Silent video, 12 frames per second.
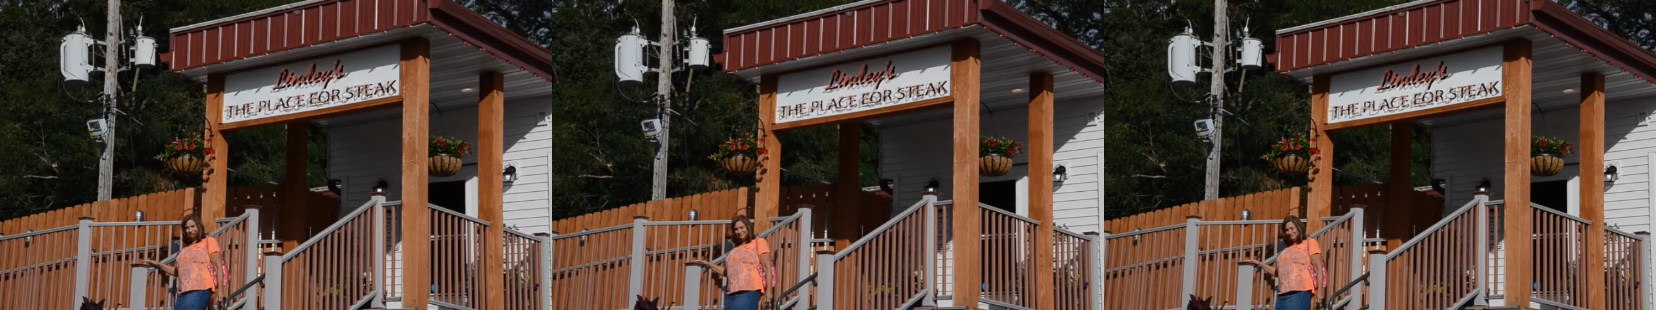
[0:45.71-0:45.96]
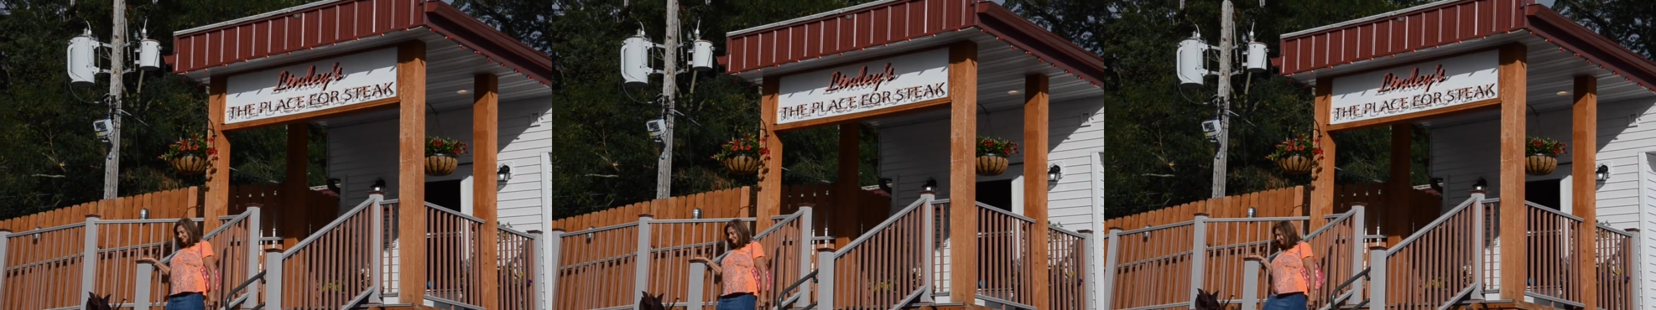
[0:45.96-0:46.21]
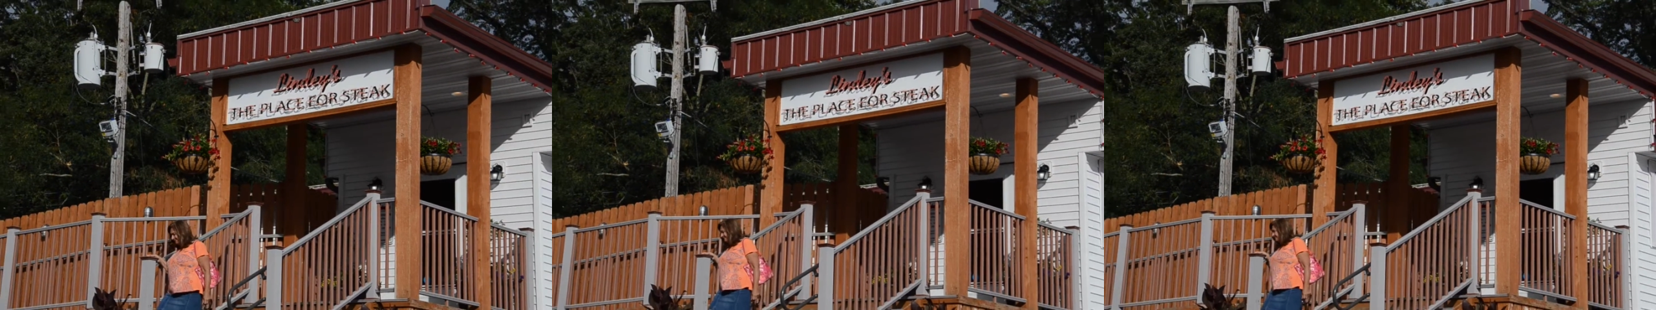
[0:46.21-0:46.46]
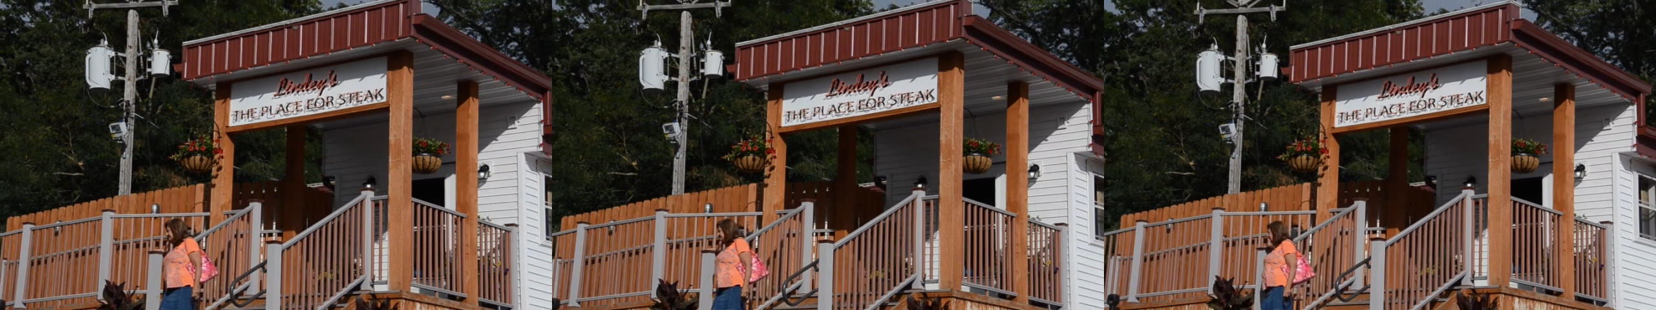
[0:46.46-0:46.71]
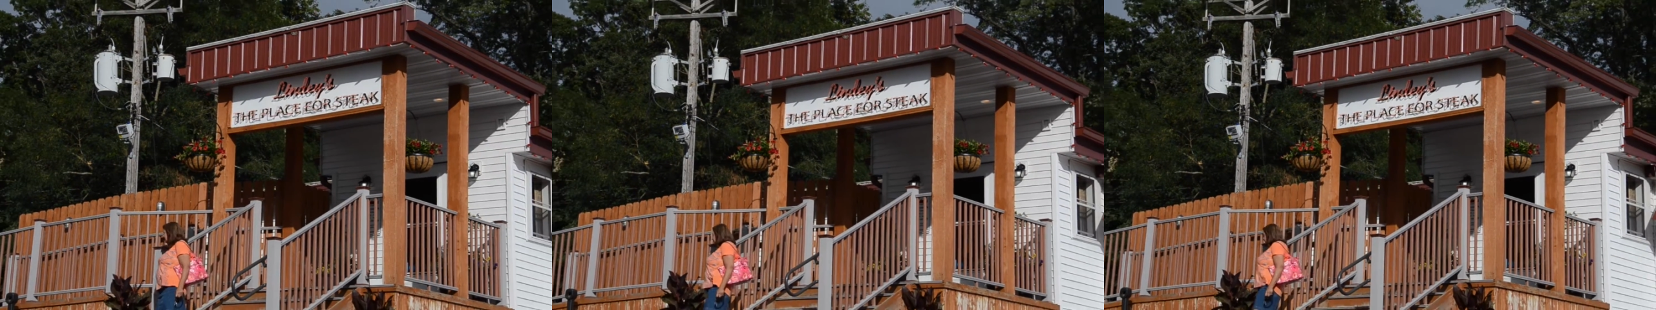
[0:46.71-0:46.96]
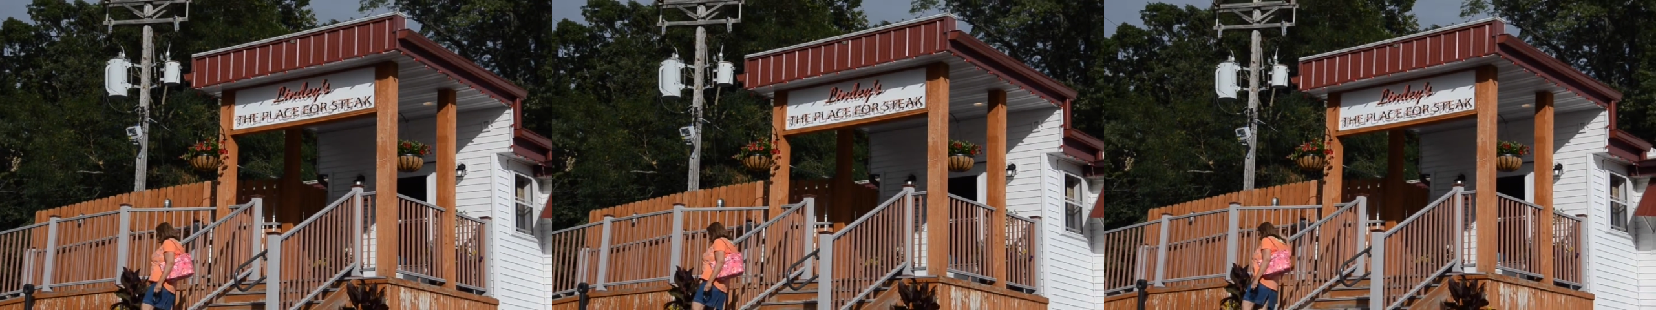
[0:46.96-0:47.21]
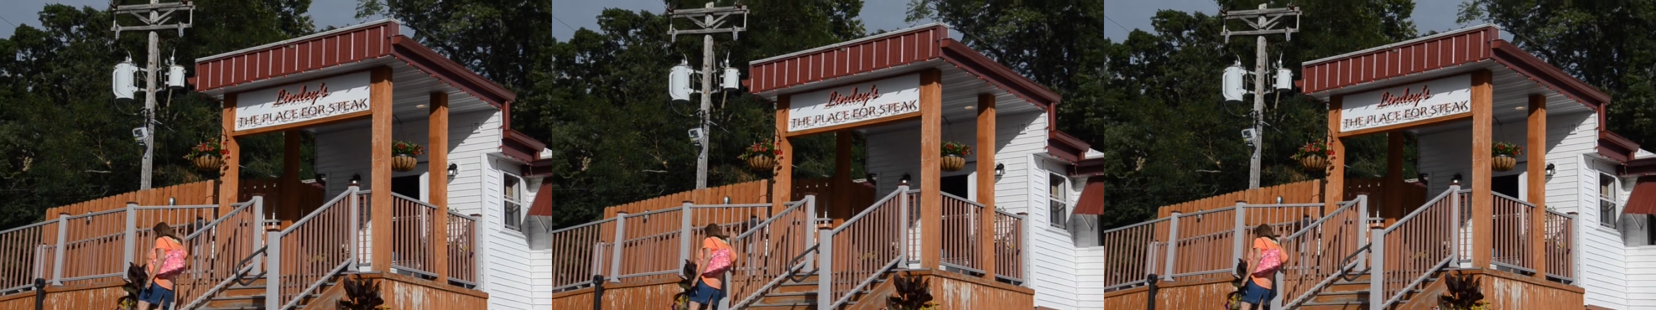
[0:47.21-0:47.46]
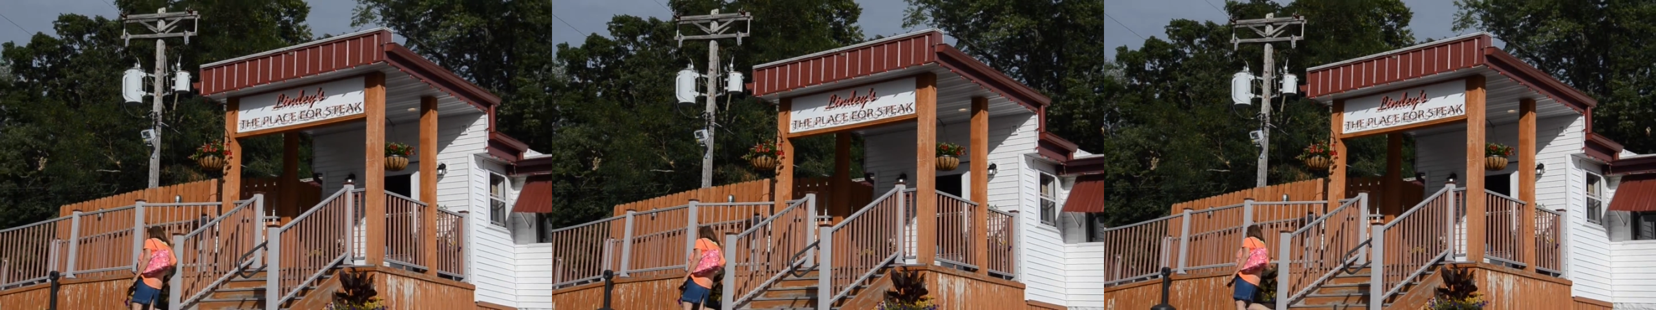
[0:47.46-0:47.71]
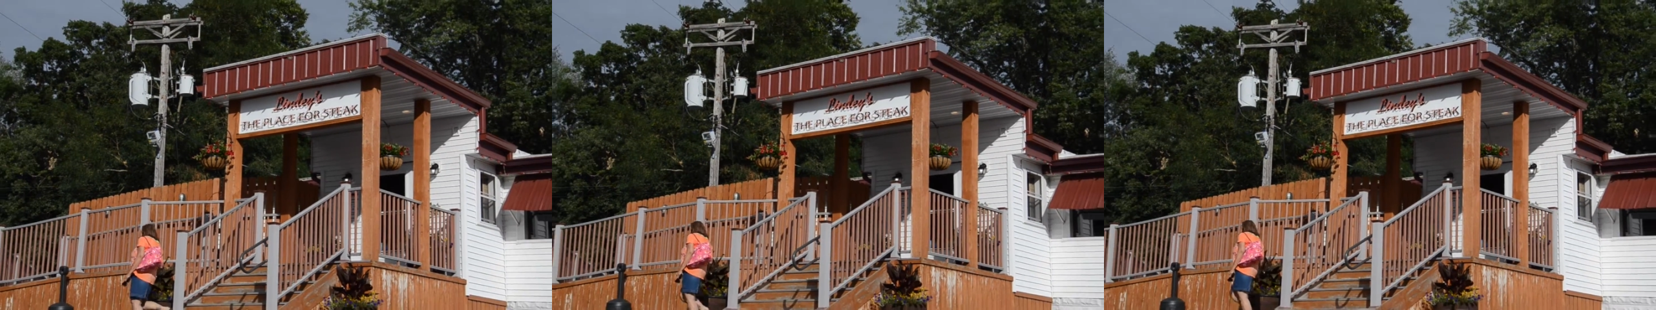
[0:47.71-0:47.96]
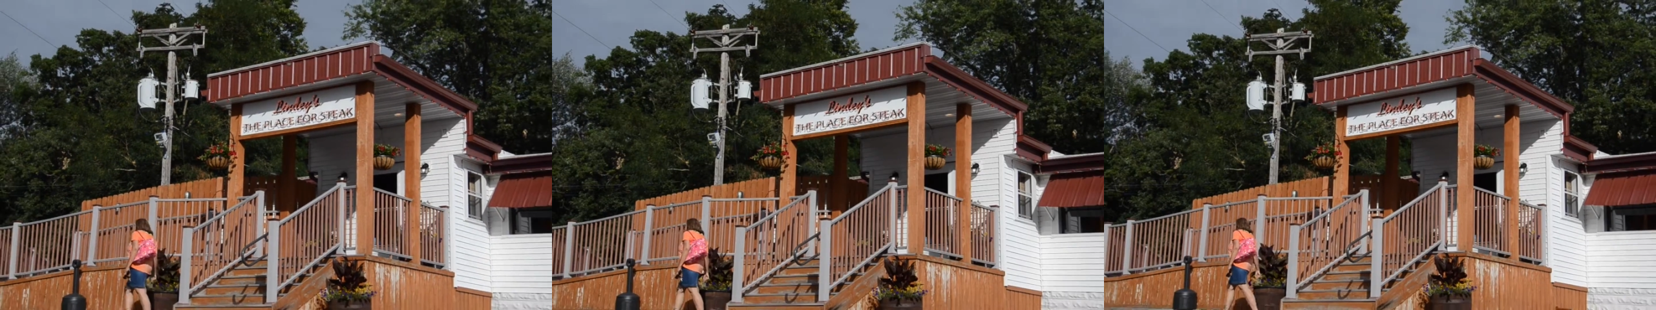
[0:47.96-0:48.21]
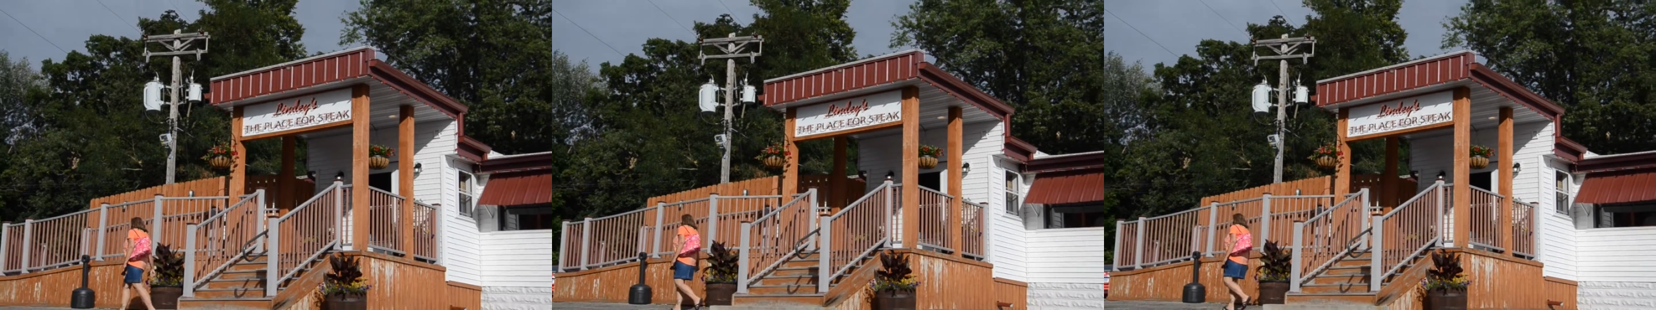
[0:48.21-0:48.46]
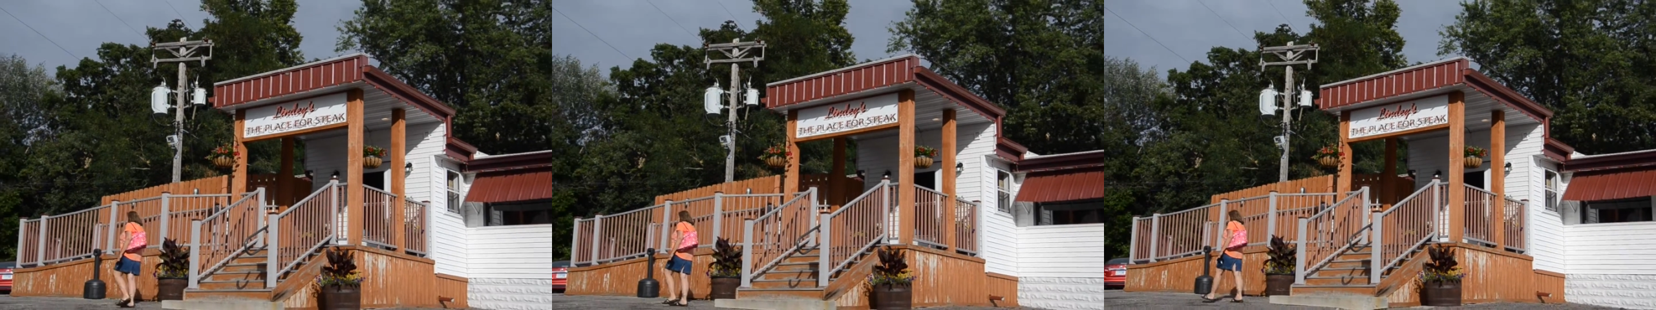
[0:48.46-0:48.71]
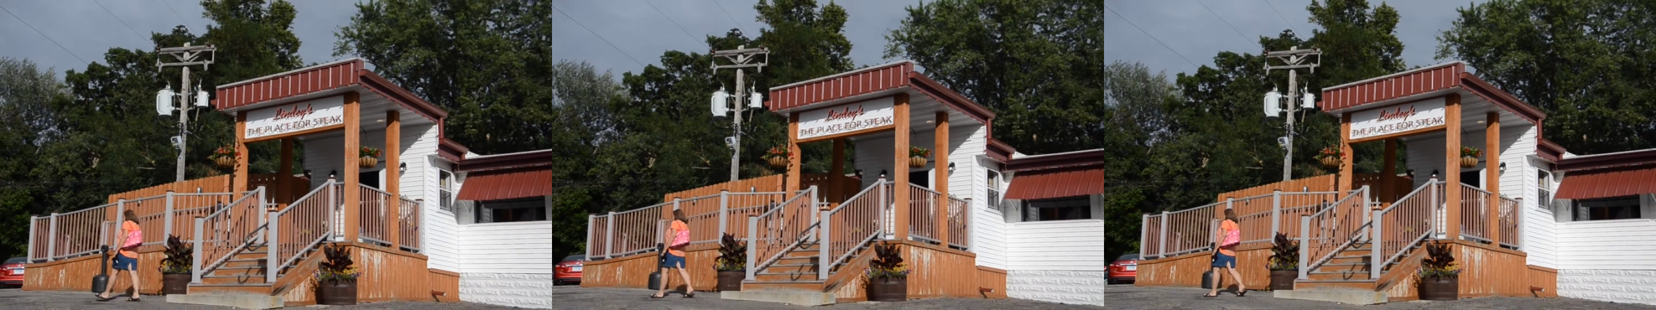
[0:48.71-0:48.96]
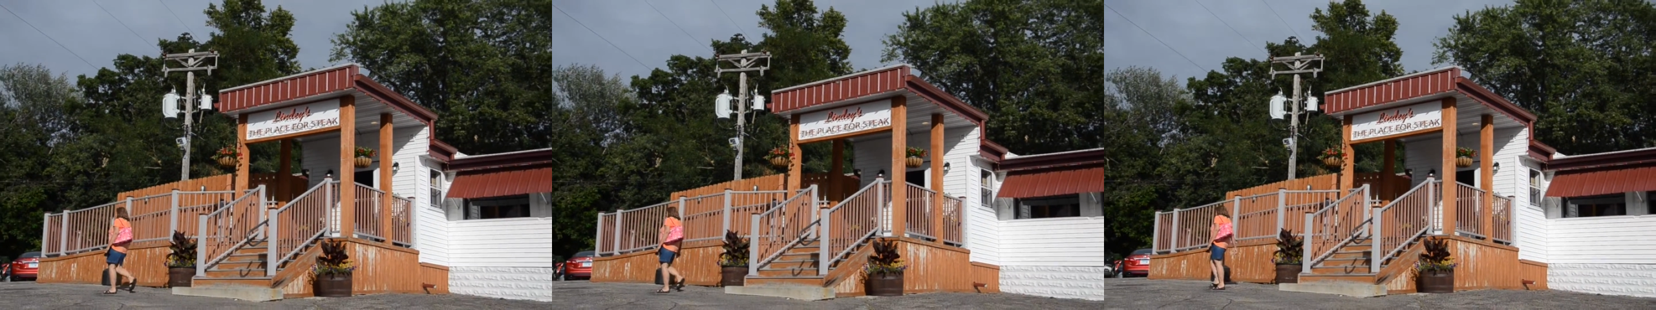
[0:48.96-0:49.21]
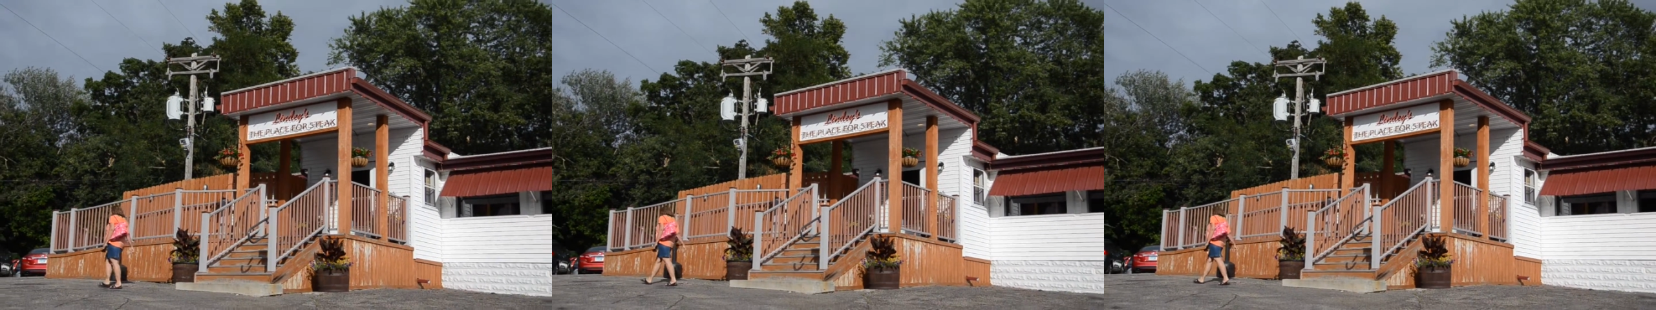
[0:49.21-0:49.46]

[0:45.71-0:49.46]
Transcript: (no speaker visible)